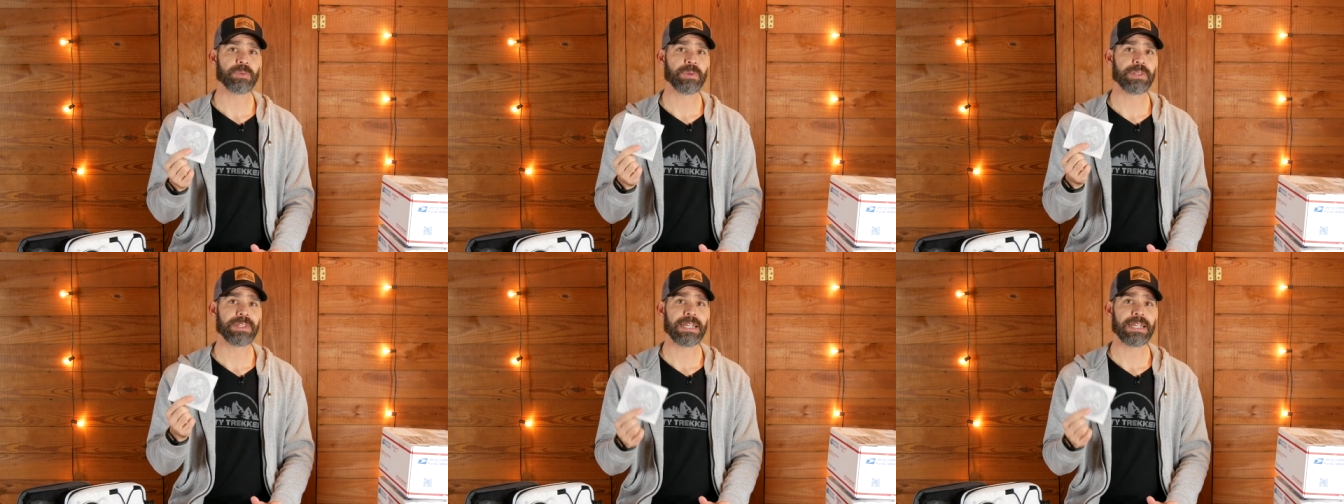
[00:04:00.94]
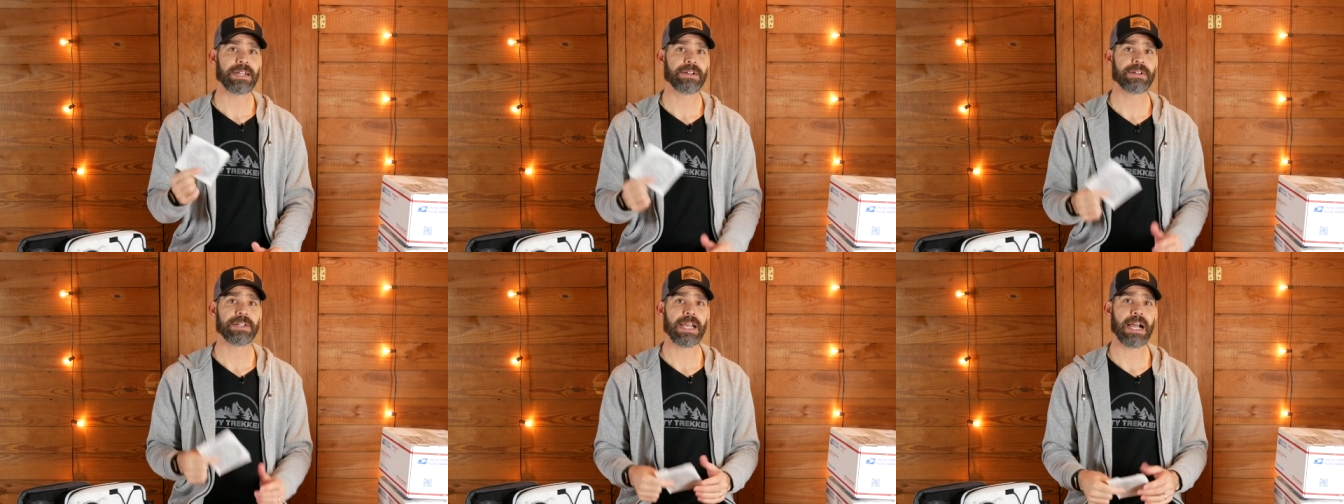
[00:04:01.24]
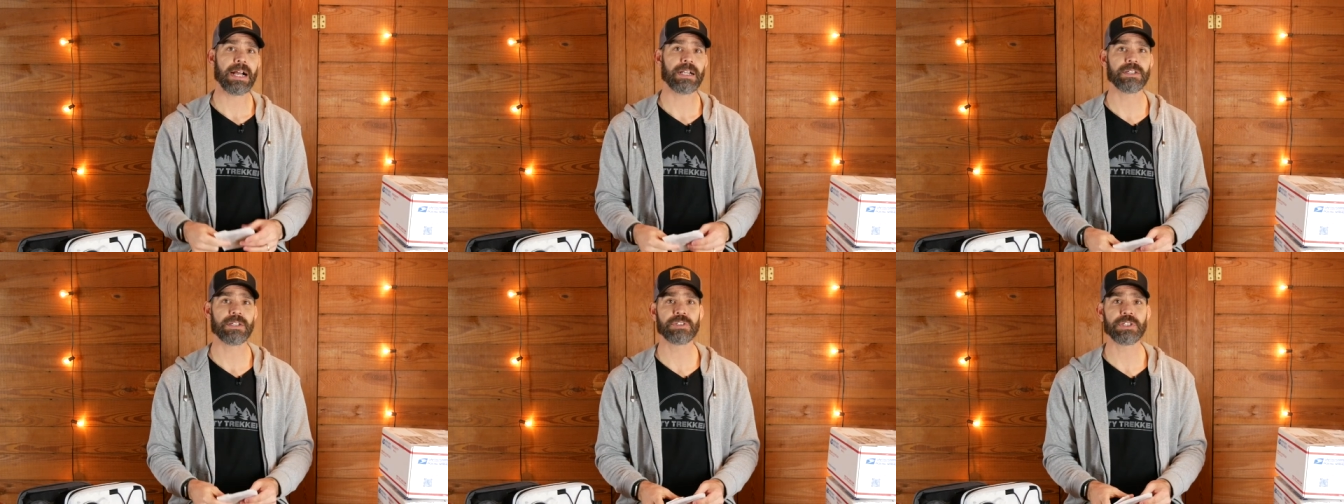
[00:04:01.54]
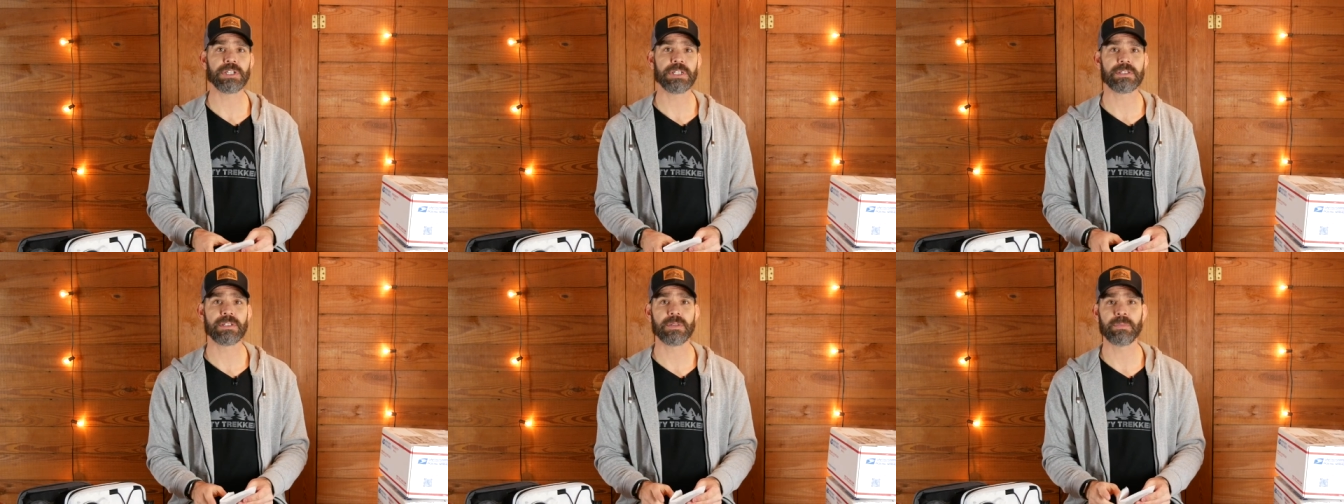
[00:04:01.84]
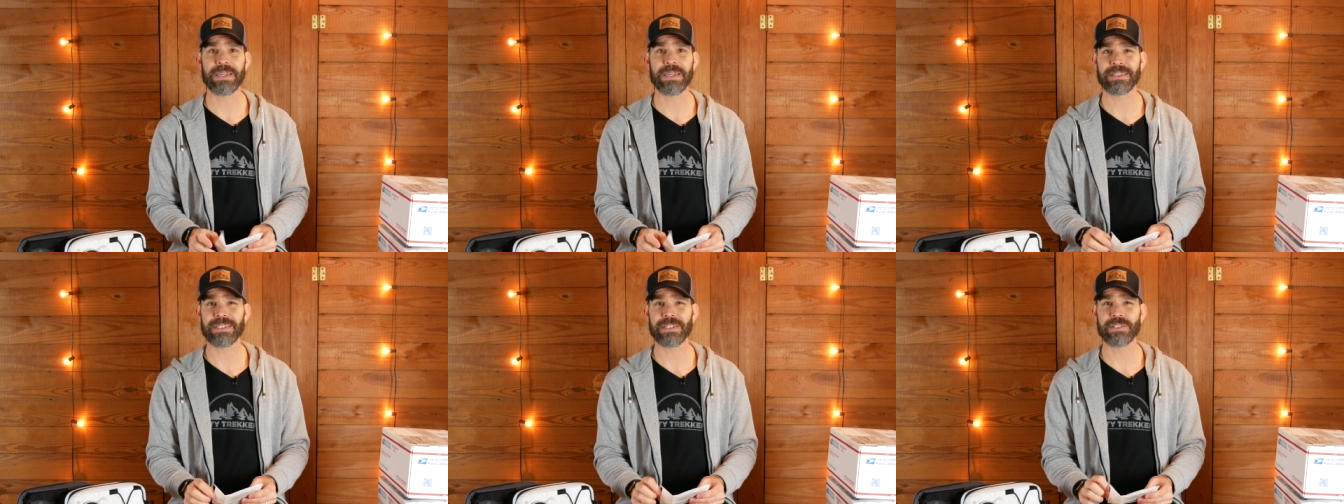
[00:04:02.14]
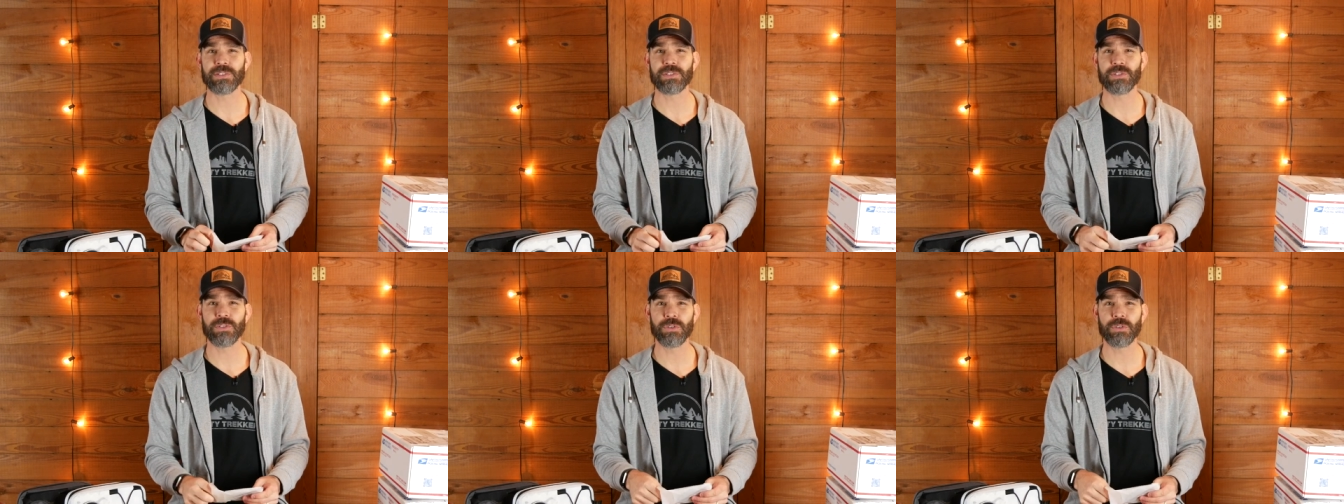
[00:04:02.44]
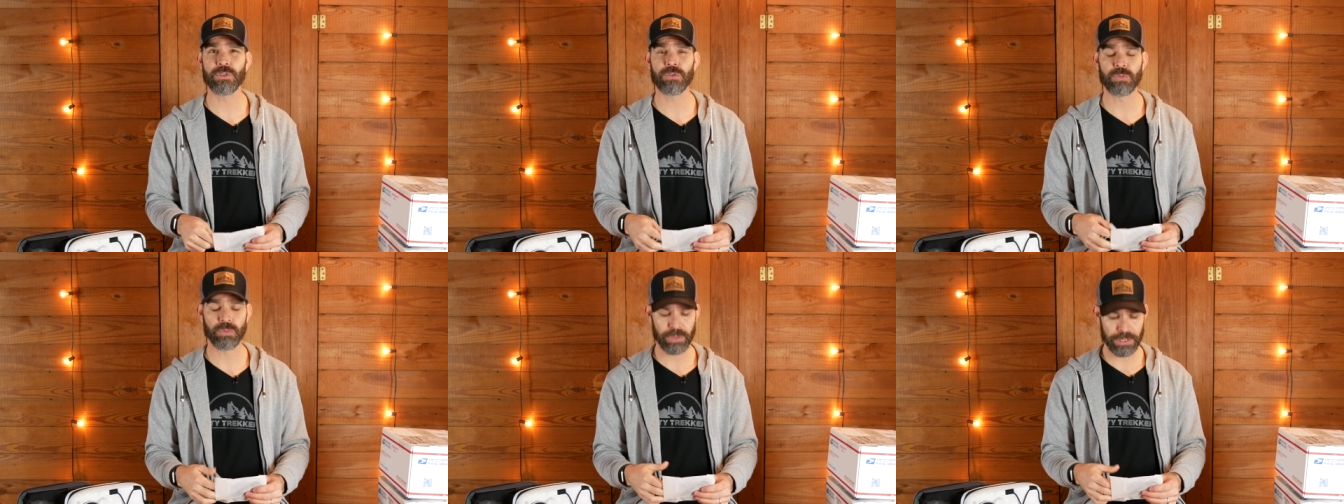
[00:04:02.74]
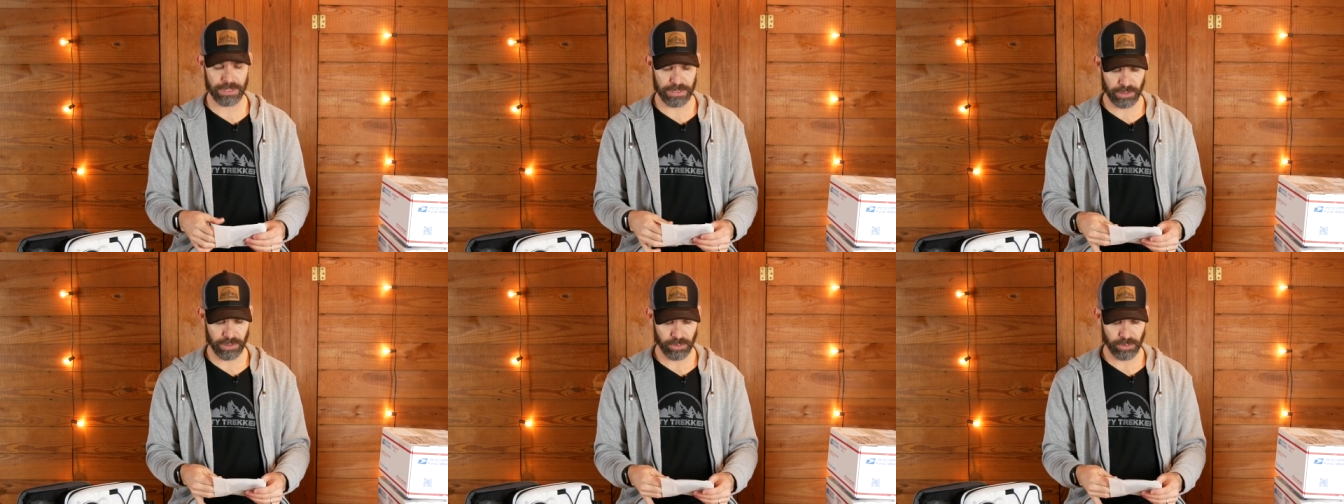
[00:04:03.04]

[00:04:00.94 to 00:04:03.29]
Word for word: with Carryology to make these two really